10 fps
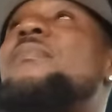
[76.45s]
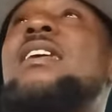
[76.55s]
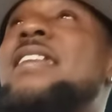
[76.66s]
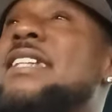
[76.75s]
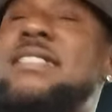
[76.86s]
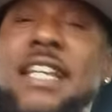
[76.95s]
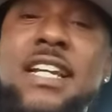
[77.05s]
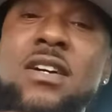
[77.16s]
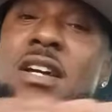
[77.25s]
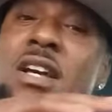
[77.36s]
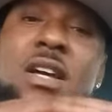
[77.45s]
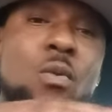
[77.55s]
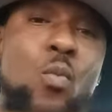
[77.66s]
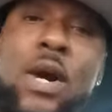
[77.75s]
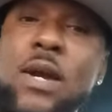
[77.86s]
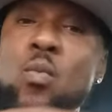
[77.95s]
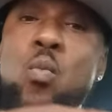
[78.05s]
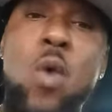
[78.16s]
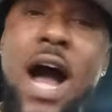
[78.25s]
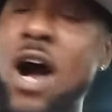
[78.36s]
This nigga went
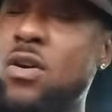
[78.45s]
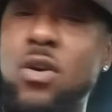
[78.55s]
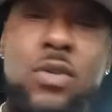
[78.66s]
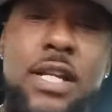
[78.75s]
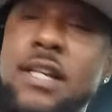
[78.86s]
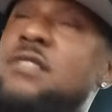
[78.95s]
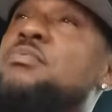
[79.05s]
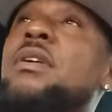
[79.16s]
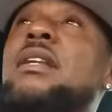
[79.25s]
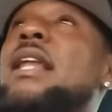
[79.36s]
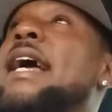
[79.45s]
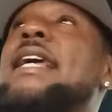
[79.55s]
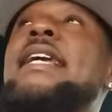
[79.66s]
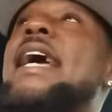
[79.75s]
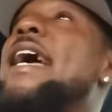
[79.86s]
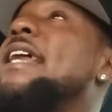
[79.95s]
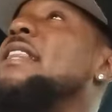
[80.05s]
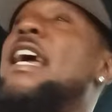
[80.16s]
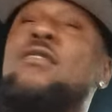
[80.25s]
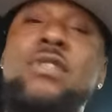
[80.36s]
wild on niggas, bro. Like, he had,
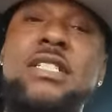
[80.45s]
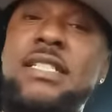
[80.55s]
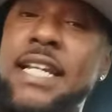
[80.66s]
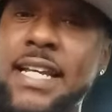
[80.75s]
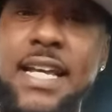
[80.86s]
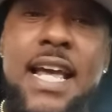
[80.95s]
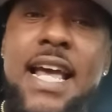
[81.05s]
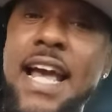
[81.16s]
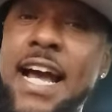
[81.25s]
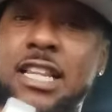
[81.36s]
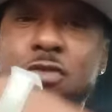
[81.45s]
like, receipt after